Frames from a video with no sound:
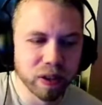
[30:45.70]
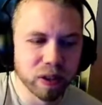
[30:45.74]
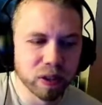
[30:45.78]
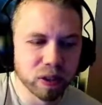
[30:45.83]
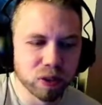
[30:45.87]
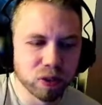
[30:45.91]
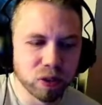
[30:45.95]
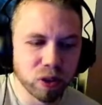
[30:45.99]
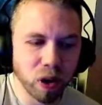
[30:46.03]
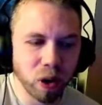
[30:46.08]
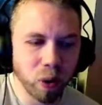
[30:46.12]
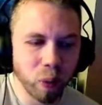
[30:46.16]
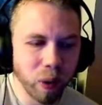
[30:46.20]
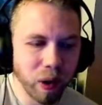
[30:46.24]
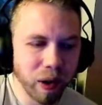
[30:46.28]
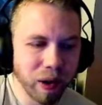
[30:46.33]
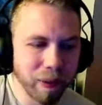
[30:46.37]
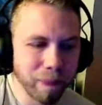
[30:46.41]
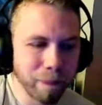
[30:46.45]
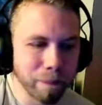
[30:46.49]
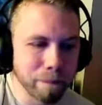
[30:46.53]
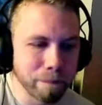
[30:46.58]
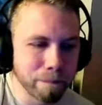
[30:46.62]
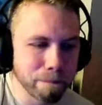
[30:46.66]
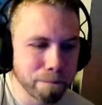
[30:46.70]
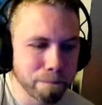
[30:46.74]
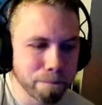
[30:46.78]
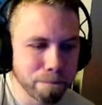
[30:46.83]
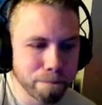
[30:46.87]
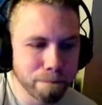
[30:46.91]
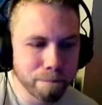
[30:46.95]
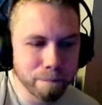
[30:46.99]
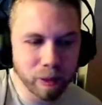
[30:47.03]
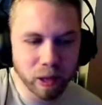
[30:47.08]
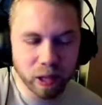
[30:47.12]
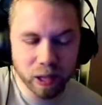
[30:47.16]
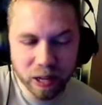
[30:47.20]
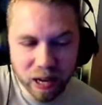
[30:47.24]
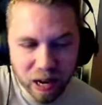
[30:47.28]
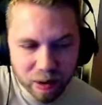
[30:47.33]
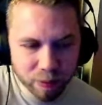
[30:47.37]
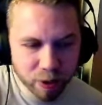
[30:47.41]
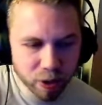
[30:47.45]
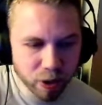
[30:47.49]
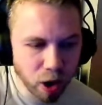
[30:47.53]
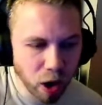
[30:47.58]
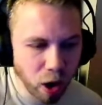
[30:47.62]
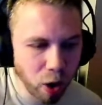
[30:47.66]
So um, you
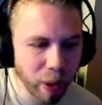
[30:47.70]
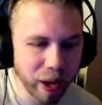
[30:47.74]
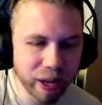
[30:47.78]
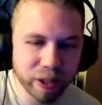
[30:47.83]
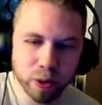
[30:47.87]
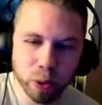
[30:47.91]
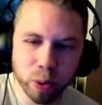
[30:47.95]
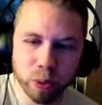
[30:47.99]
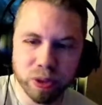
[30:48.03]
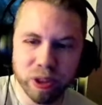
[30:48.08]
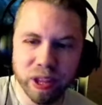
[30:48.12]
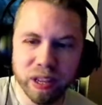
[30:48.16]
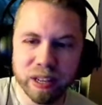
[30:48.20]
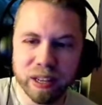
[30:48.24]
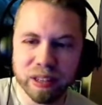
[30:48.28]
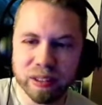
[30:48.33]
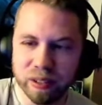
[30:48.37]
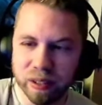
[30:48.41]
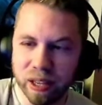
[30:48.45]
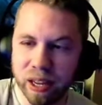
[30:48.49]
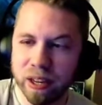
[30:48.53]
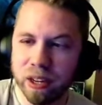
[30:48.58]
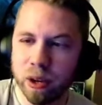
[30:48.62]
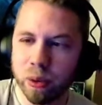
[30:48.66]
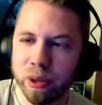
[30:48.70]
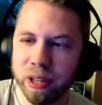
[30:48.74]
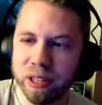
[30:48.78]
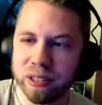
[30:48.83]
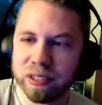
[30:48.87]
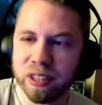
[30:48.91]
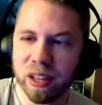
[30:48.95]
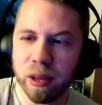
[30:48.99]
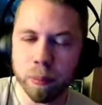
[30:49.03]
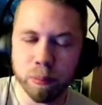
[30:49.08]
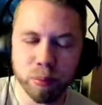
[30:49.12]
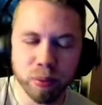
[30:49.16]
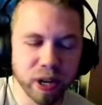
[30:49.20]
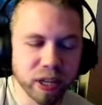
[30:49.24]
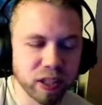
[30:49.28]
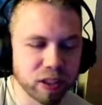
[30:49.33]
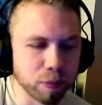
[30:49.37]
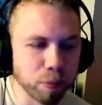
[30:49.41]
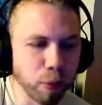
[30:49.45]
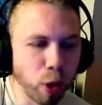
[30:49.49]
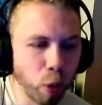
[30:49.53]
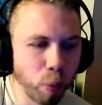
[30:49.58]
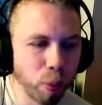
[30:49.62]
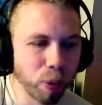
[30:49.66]
never know. I do think Nintendo needs to embrace
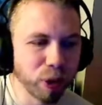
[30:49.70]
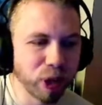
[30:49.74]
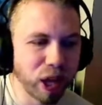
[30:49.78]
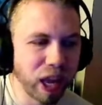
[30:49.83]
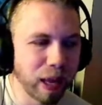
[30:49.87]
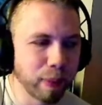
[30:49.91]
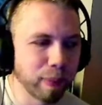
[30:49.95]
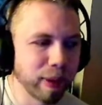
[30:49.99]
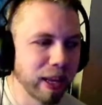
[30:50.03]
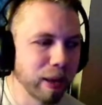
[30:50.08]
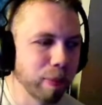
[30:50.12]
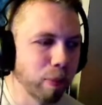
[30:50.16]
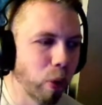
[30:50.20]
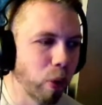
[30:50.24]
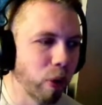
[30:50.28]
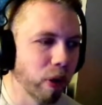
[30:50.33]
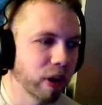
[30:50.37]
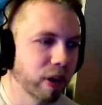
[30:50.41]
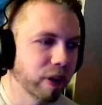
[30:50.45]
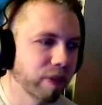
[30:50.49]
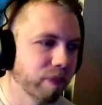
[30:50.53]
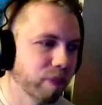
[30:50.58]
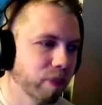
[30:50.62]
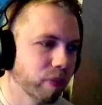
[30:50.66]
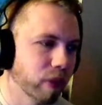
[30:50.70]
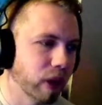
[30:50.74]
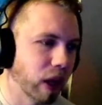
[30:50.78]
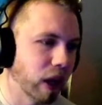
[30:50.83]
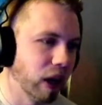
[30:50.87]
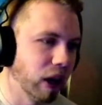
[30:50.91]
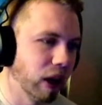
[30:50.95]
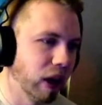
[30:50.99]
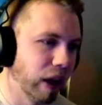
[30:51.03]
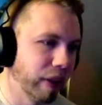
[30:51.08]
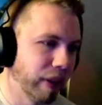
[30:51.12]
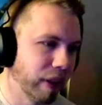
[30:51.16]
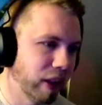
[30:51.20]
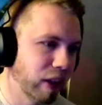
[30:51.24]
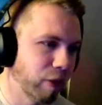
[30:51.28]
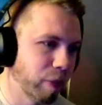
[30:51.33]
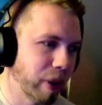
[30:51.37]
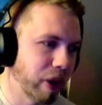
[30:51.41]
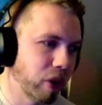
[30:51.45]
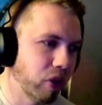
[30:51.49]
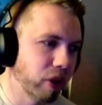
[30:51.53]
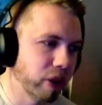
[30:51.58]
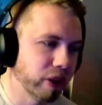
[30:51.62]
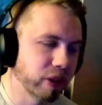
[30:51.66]
mobile gaming more. Uh, I think they've
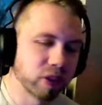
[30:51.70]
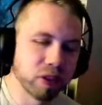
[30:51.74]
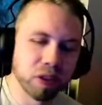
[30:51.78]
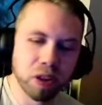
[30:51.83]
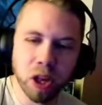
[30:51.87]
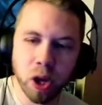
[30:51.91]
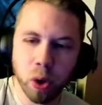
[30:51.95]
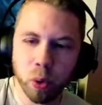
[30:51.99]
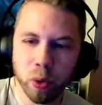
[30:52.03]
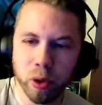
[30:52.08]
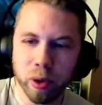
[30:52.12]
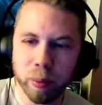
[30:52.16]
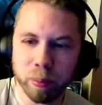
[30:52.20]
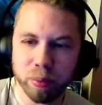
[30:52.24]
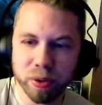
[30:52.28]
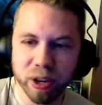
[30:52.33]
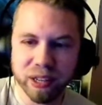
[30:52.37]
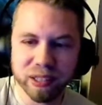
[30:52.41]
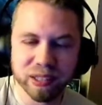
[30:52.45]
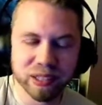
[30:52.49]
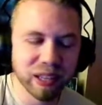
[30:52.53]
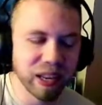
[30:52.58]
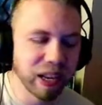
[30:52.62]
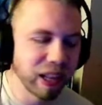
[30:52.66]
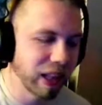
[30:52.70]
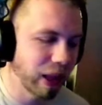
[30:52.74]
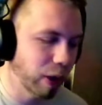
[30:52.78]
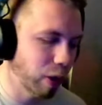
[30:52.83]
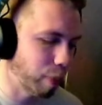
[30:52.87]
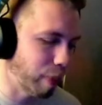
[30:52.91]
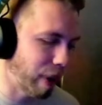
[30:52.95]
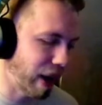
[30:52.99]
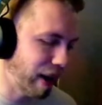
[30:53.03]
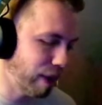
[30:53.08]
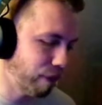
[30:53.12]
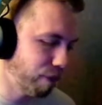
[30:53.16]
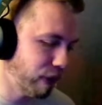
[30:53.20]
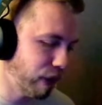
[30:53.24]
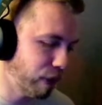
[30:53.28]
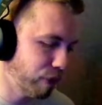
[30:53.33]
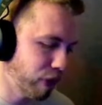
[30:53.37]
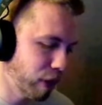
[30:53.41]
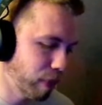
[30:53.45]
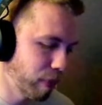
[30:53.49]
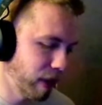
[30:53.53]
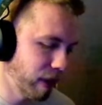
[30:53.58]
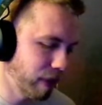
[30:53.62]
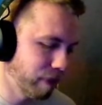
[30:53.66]
been a little slow to embrace it, and they would benefit
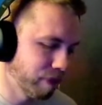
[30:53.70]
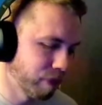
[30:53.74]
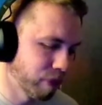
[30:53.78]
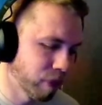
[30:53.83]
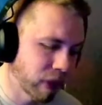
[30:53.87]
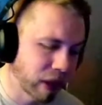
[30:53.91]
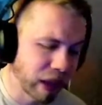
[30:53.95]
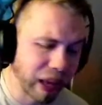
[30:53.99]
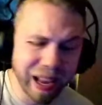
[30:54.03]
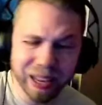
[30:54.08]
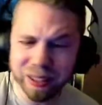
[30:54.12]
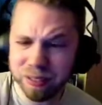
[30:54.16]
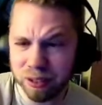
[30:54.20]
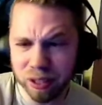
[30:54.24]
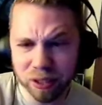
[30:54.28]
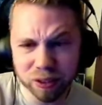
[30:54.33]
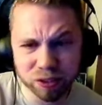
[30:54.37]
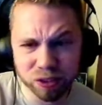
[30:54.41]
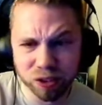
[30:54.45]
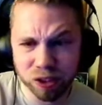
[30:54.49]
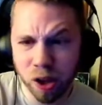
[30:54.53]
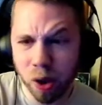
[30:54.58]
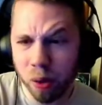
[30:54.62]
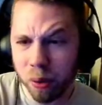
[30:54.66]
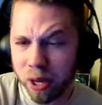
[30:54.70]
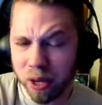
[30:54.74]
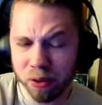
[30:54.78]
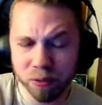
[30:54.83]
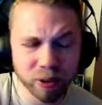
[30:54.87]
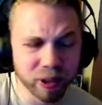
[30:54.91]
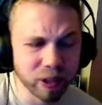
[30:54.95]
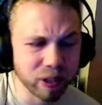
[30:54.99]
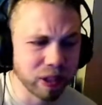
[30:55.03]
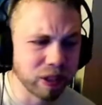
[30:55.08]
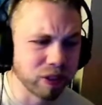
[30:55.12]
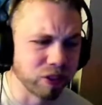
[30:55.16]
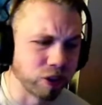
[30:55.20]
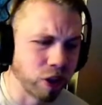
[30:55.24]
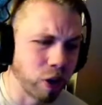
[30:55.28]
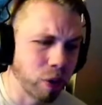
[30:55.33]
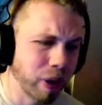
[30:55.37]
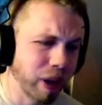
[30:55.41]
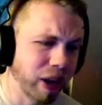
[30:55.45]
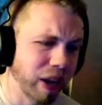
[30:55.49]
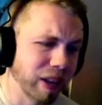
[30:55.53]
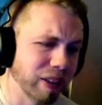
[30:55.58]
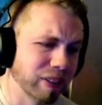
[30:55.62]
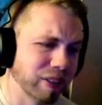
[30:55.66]
from it. As does Sony, really. Sony
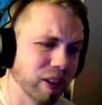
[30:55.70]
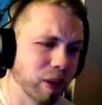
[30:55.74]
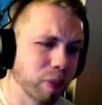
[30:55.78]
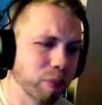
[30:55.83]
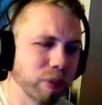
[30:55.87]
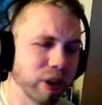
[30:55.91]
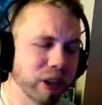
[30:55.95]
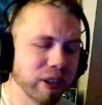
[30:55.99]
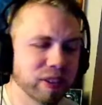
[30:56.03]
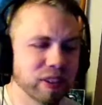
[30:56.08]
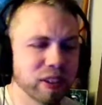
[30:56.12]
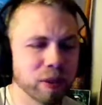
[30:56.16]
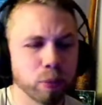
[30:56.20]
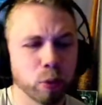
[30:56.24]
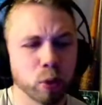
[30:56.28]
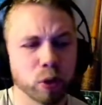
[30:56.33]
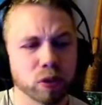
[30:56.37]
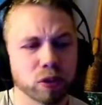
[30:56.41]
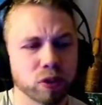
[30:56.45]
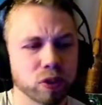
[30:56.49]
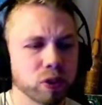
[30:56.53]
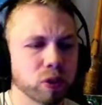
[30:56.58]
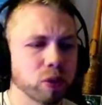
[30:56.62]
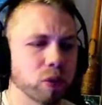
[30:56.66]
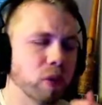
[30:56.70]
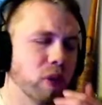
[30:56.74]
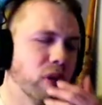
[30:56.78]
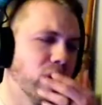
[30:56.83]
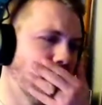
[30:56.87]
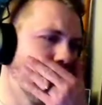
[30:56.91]
needs to embrace it more too.